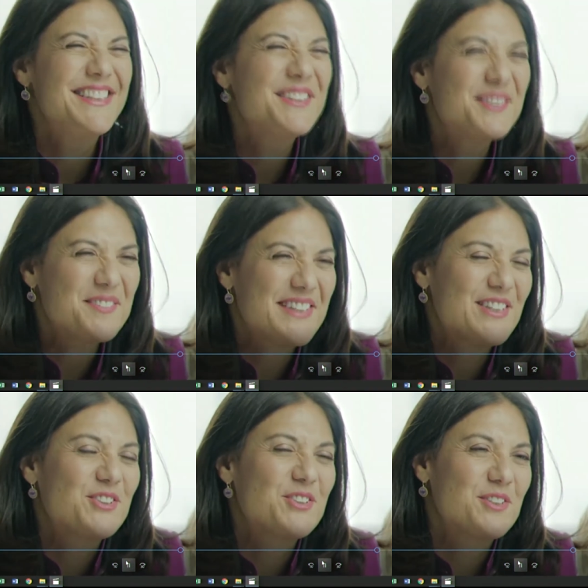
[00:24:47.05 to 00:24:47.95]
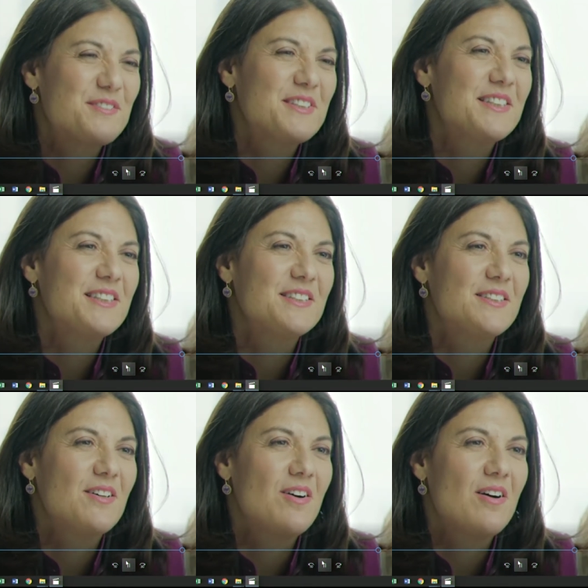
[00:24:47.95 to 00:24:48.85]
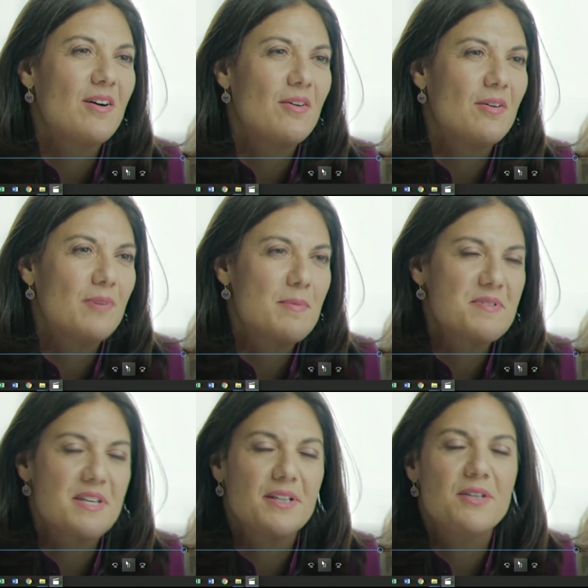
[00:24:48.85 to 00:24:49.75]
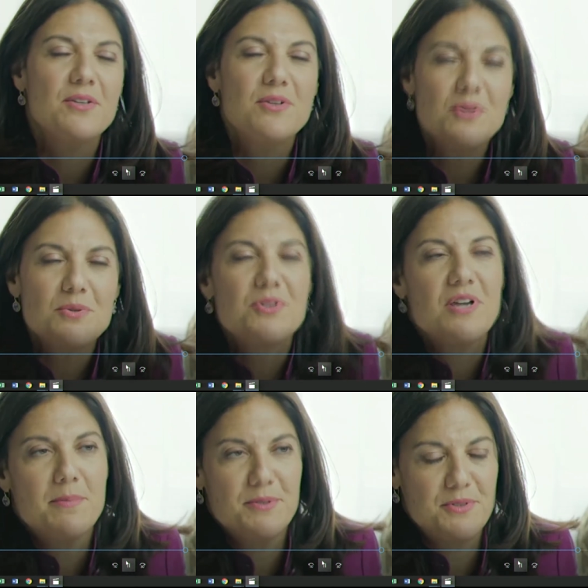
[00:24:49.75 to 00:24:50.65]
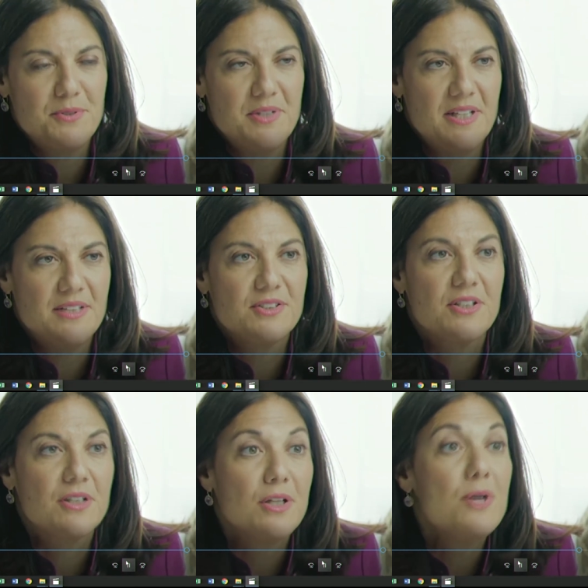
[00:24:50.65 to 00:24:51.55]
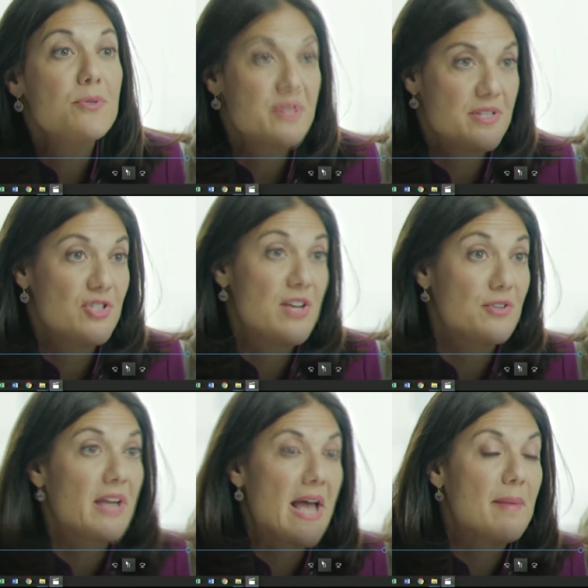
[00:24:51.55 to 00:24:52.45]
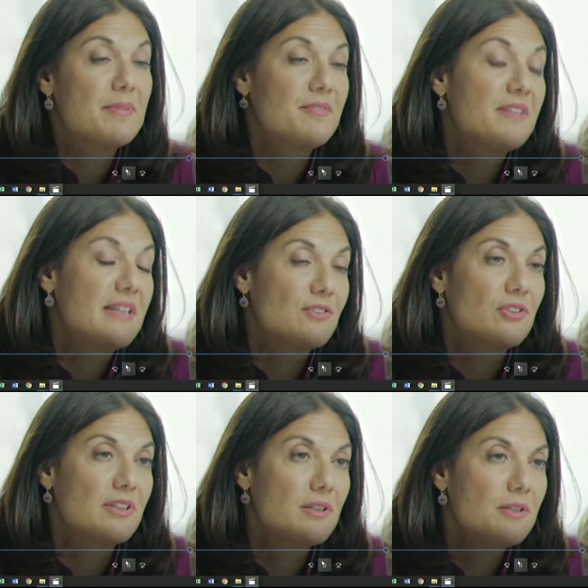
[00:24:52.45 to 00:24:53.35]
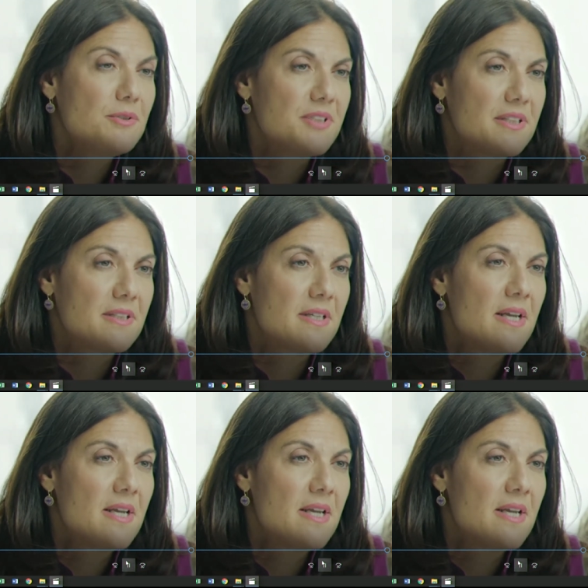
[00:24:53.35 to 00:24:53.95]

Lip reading: Digital financial services represent a huge opportunity to close the gender gap in financial inclusion.